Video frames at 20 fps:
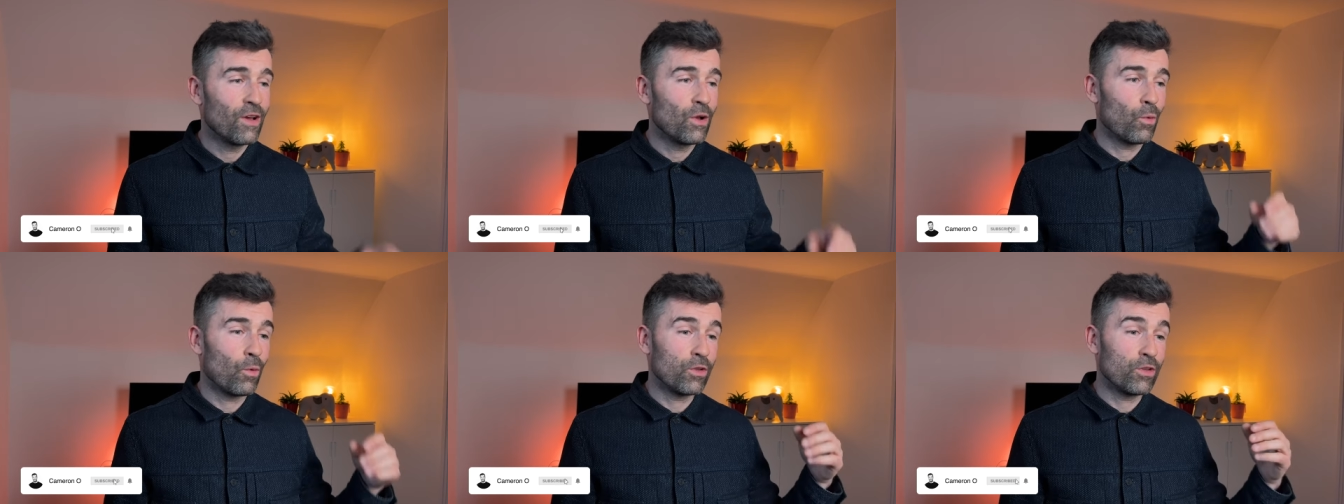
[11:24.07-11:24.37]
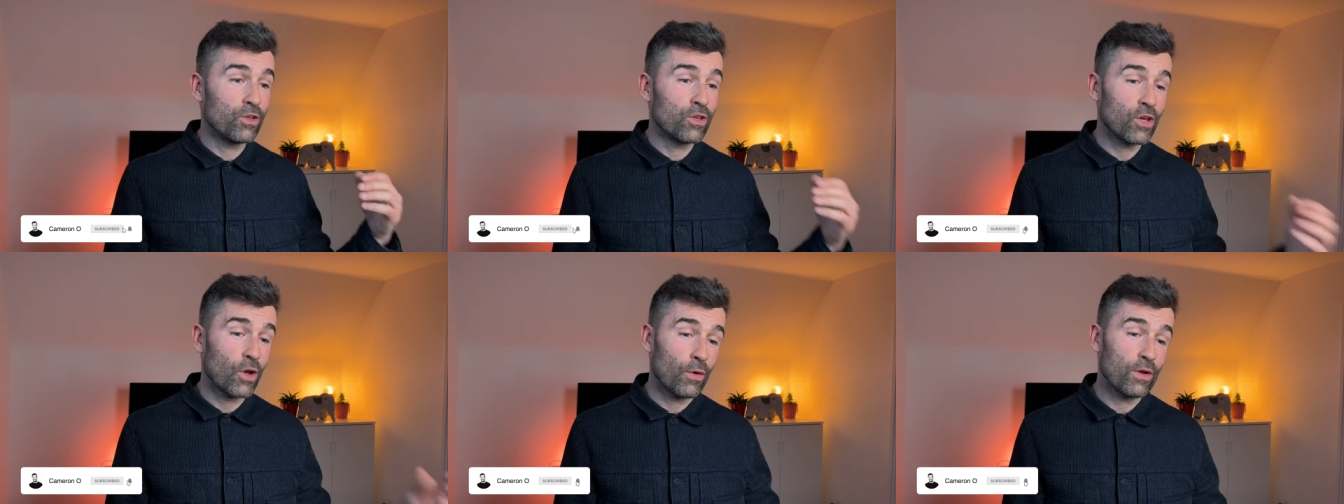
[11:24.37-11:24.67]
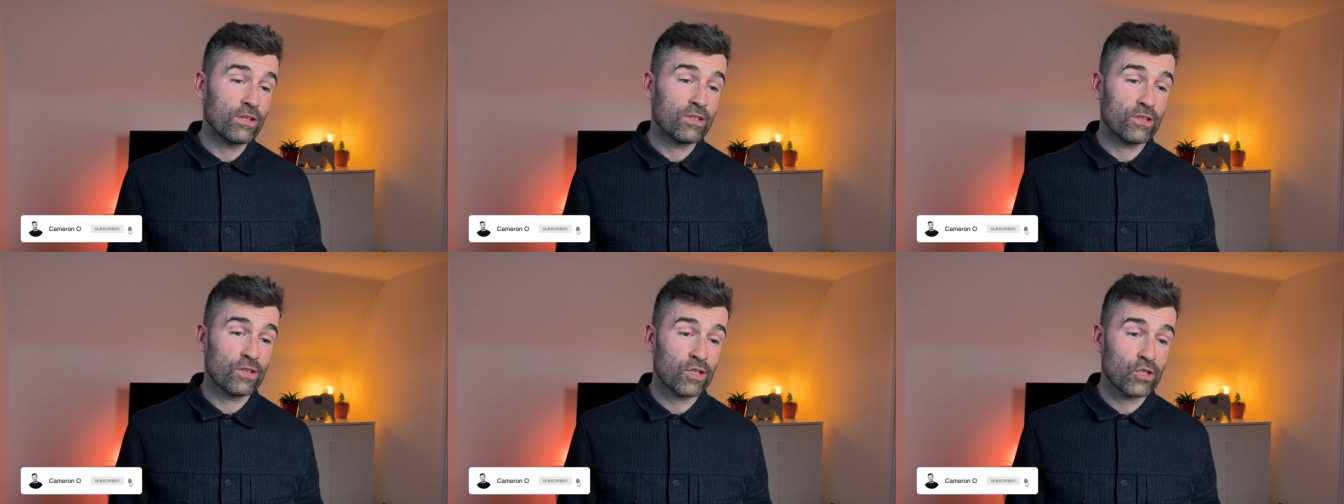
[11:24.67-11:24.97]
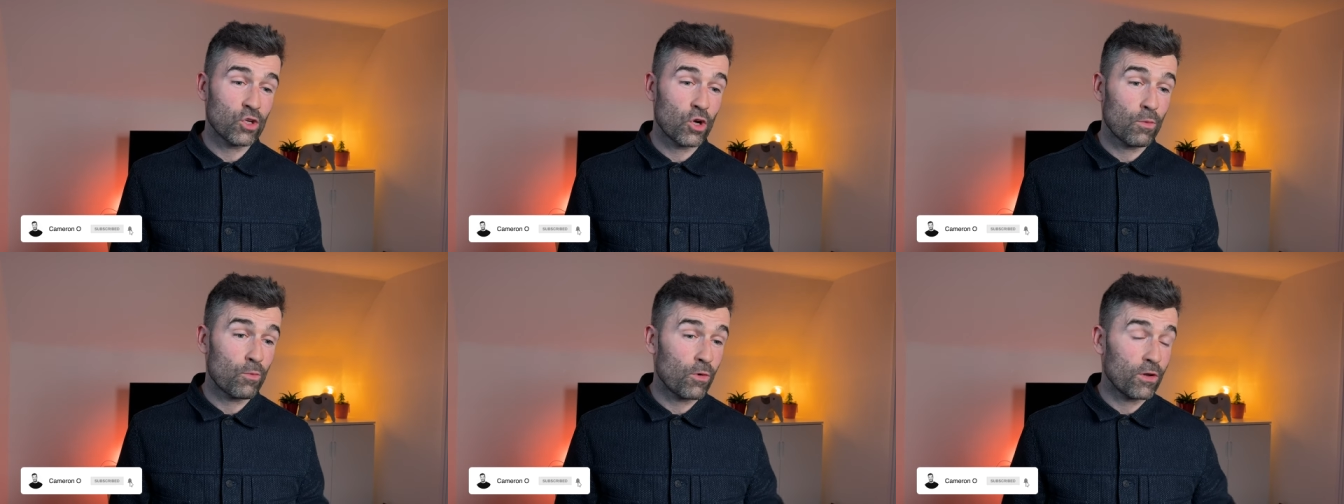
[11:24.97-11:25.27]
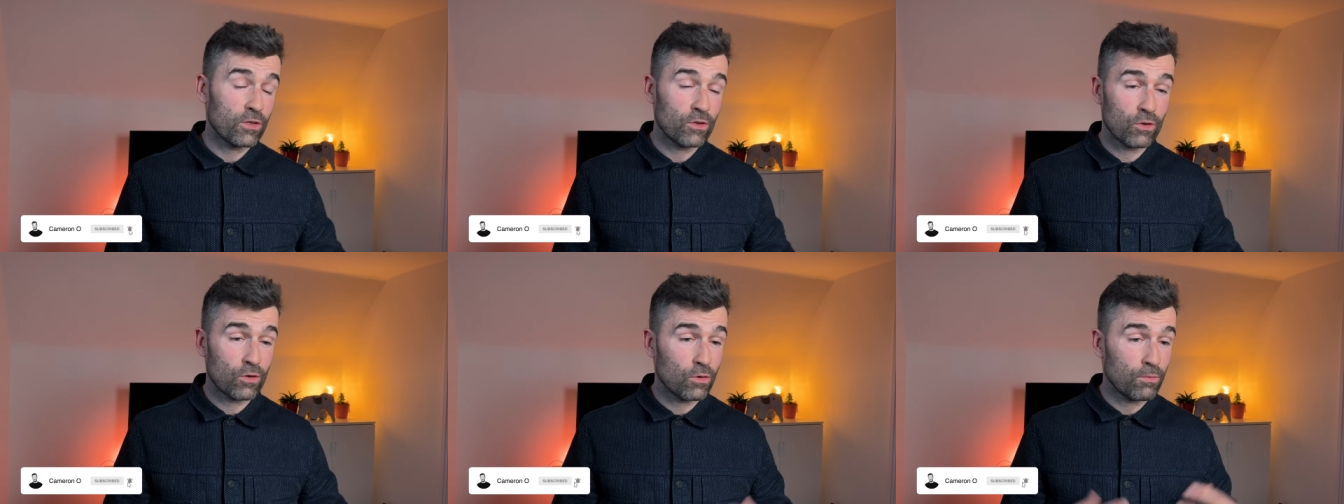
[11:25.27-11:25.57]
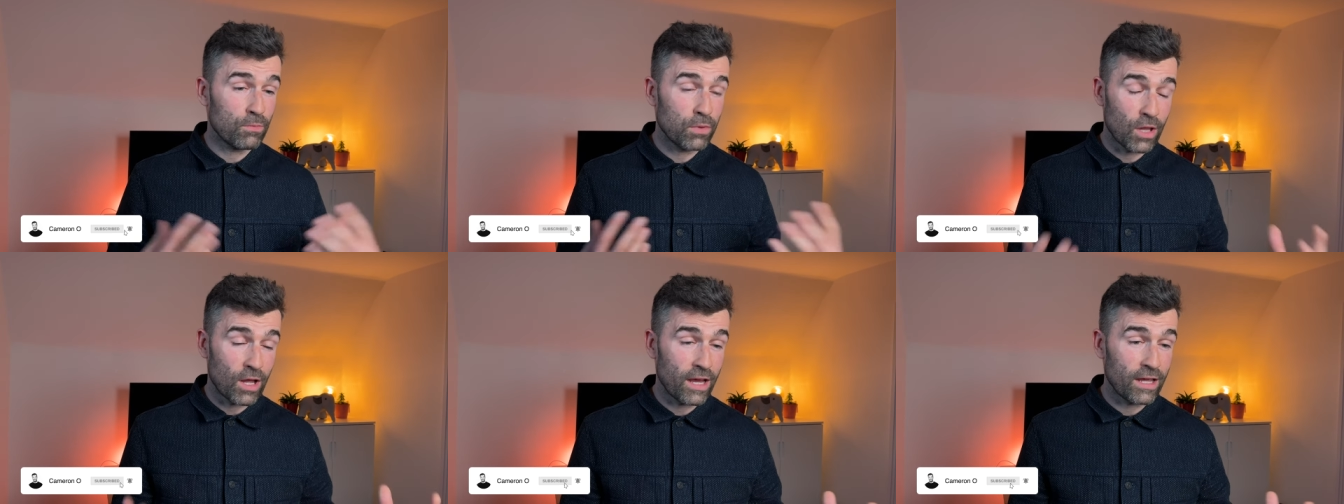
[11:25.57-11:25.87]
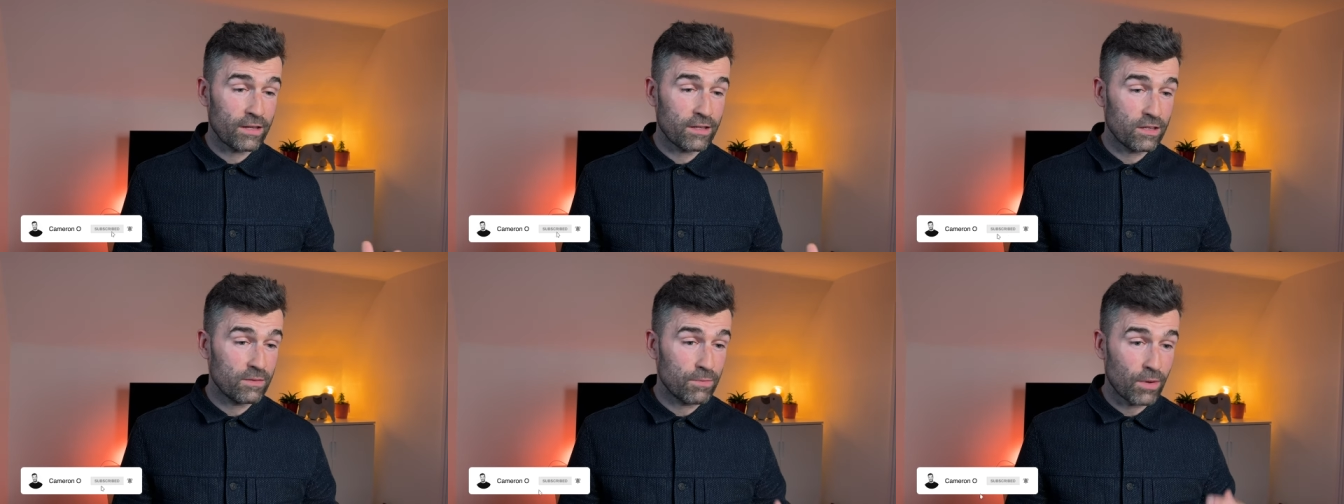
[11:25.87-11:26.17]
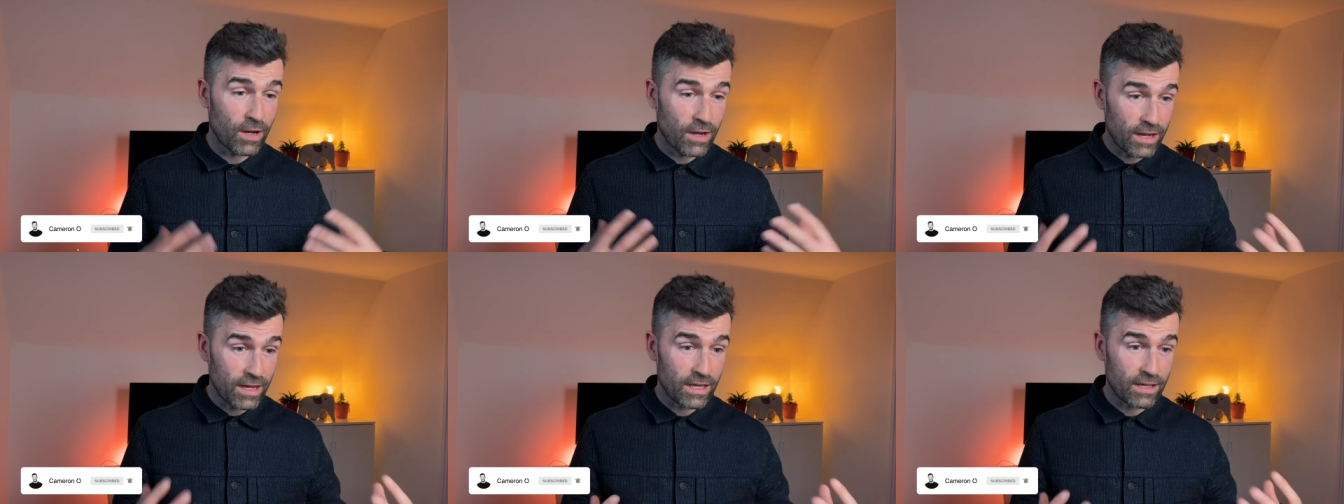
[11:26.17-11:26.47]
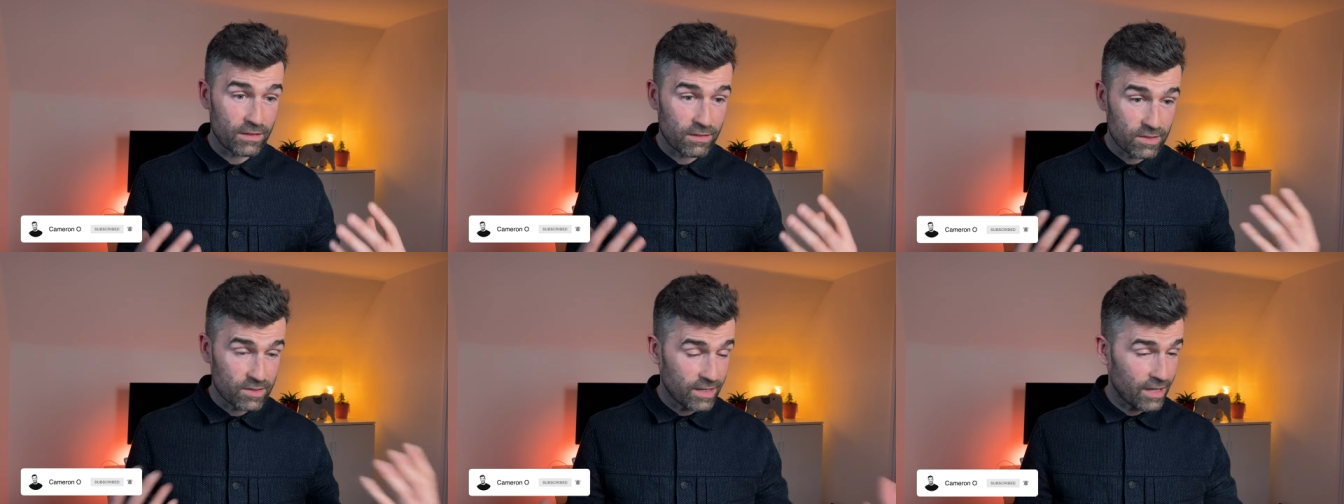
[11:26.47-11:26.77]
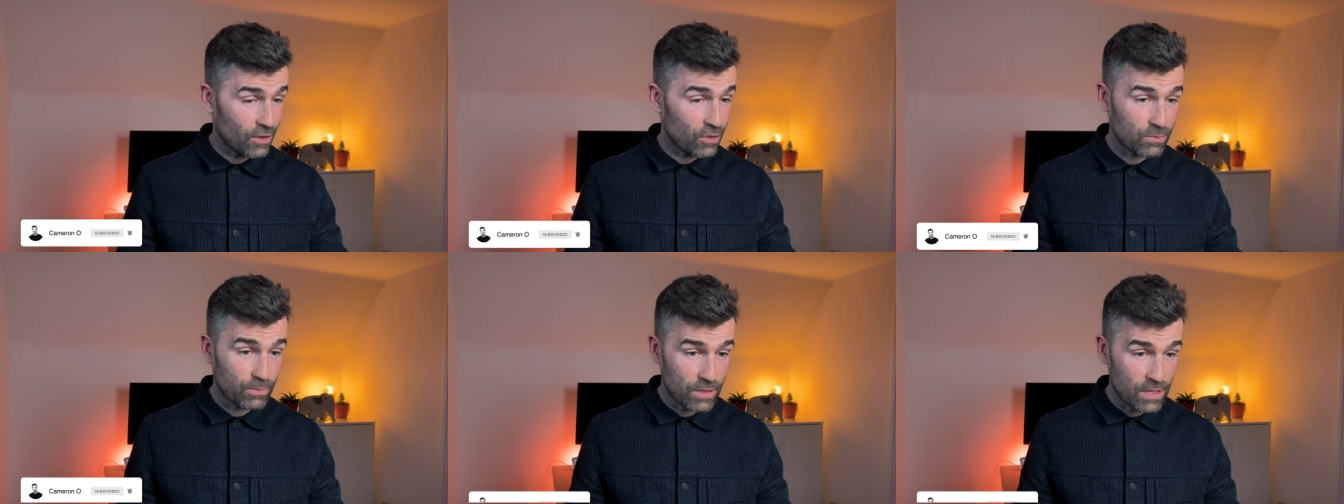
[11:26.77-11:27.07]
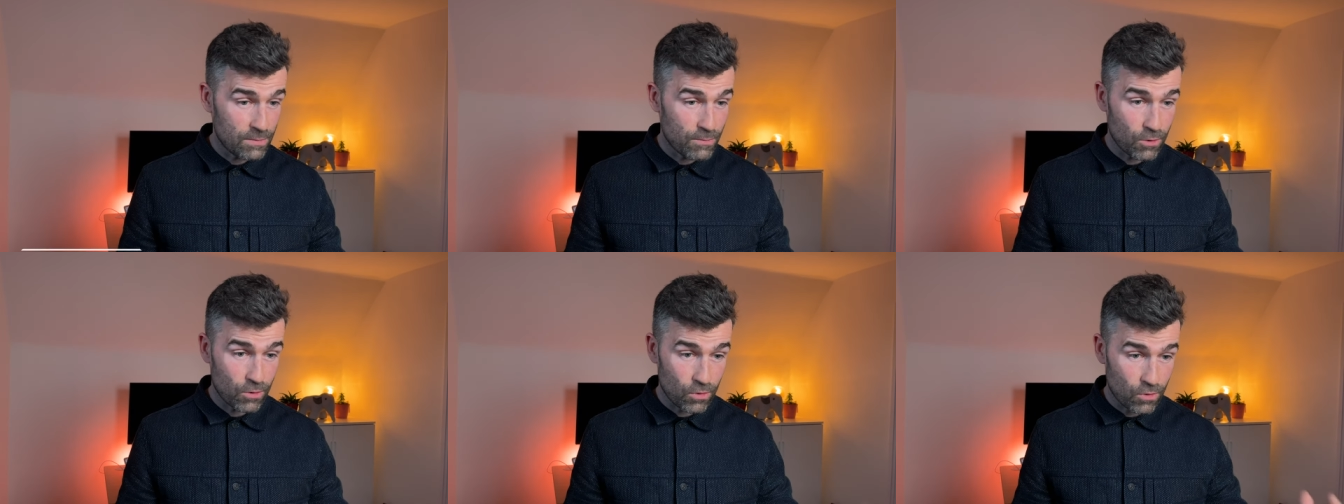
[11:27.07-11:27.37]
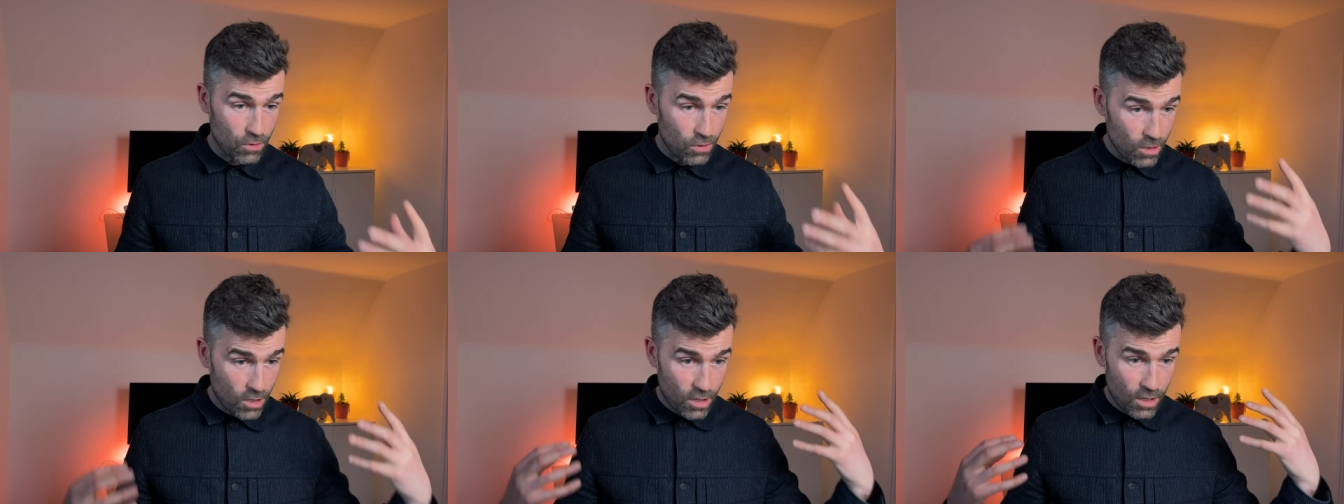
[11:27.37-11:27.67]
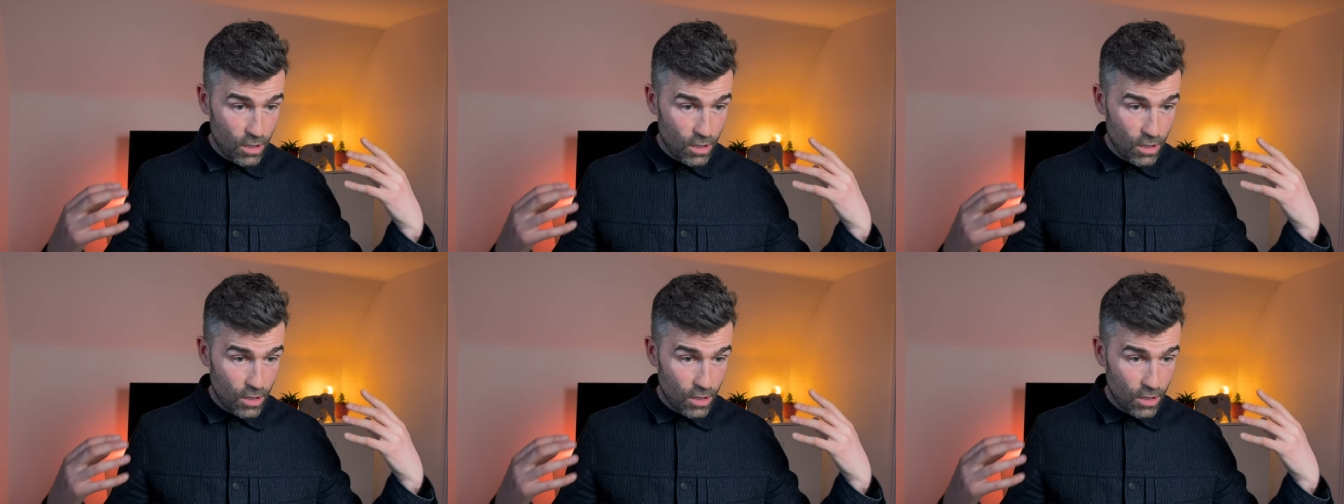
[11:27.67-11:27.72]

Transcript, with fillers: when you go into the shop when you're blinded by the salespeople or